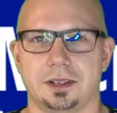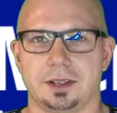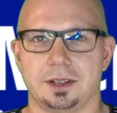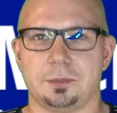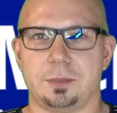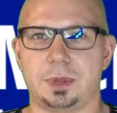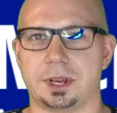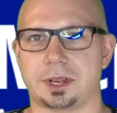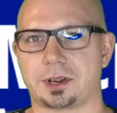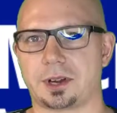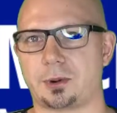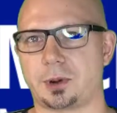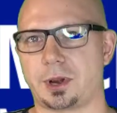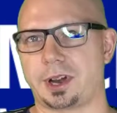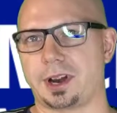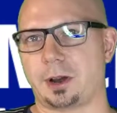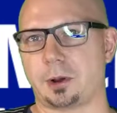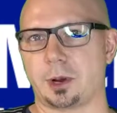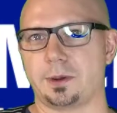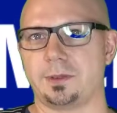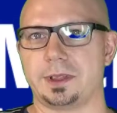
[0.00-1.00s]
build a career
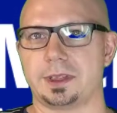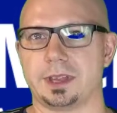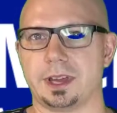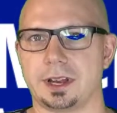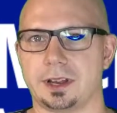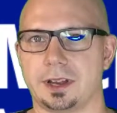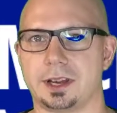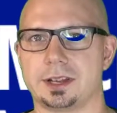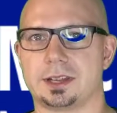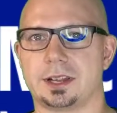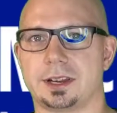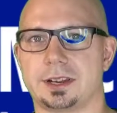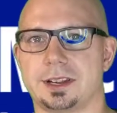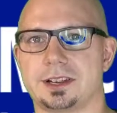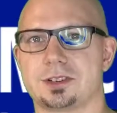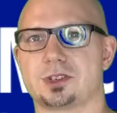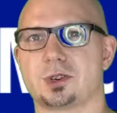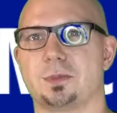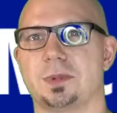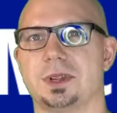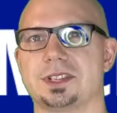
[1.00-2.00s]
out of it, then I think I
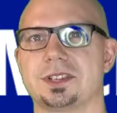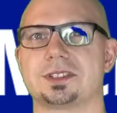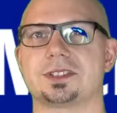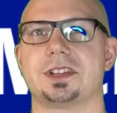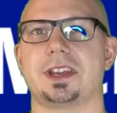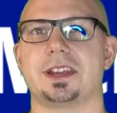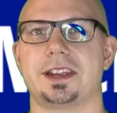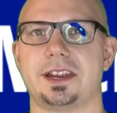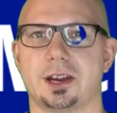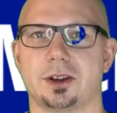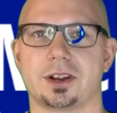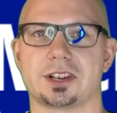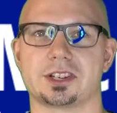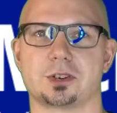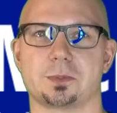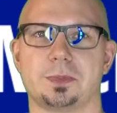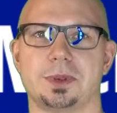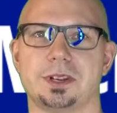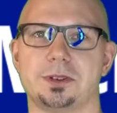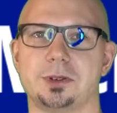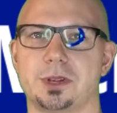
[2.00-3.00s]
should be just staying here. I
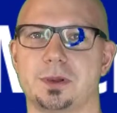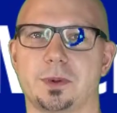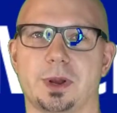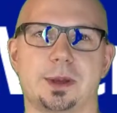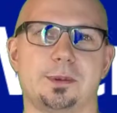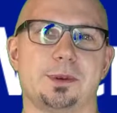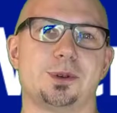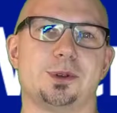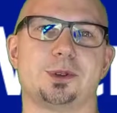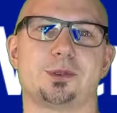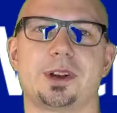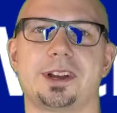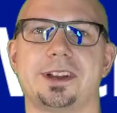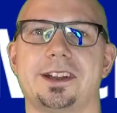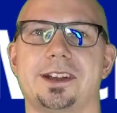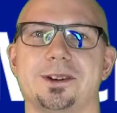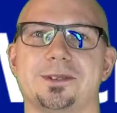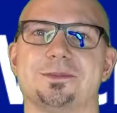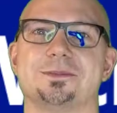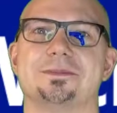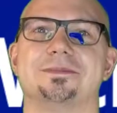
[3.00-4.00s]
should be doing what I'm doing right now.